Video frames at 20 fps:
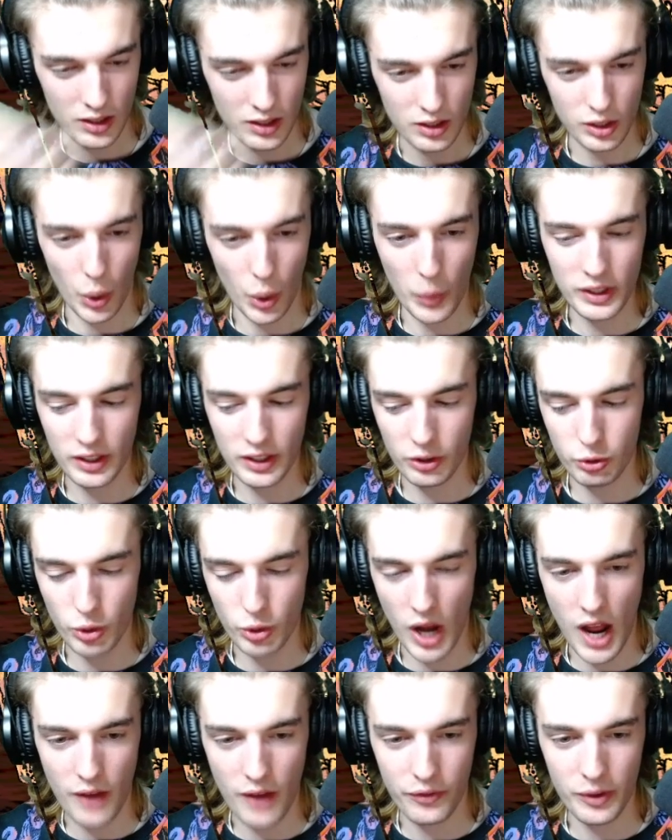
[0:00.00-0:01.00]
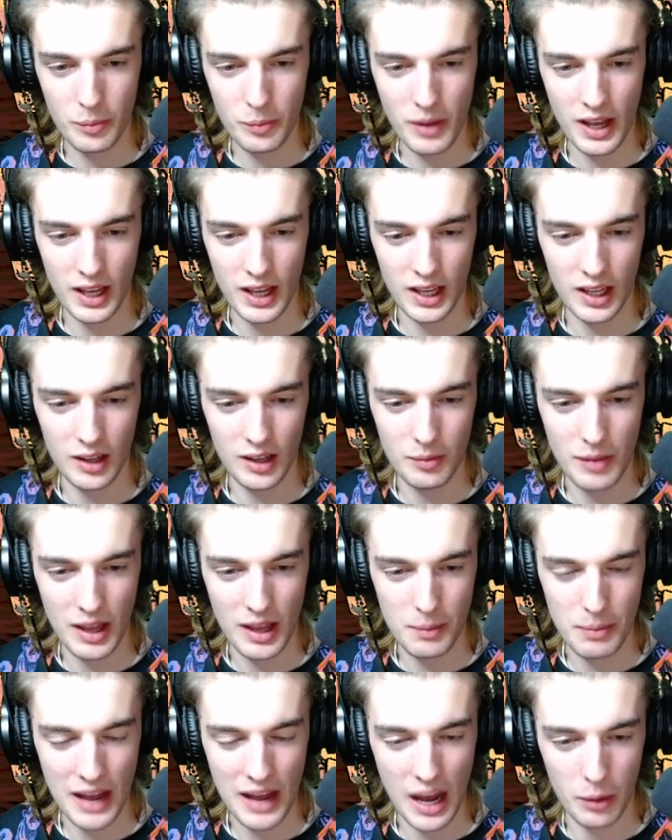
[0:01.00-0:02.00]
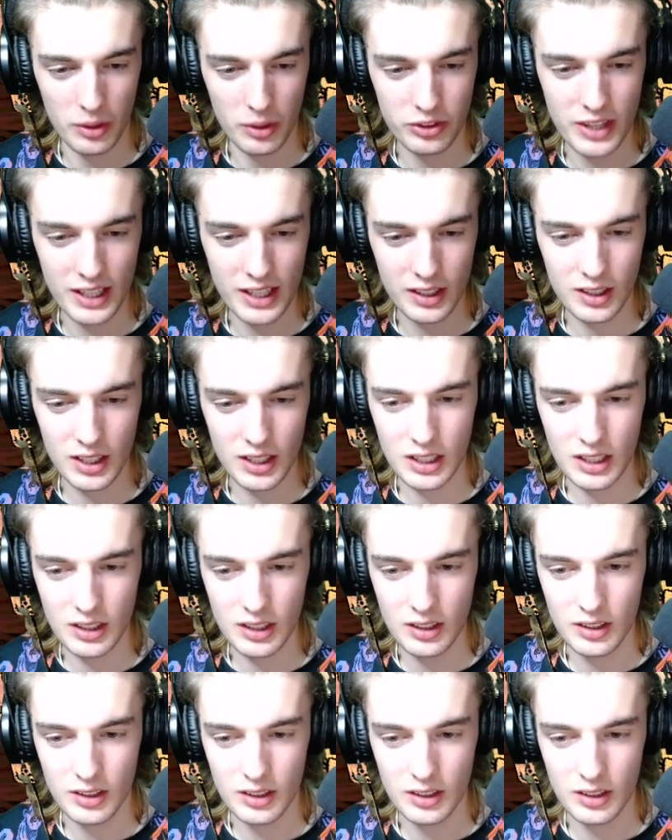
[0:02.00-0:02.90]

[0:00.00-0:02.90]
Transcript: going to draw from my power deck again.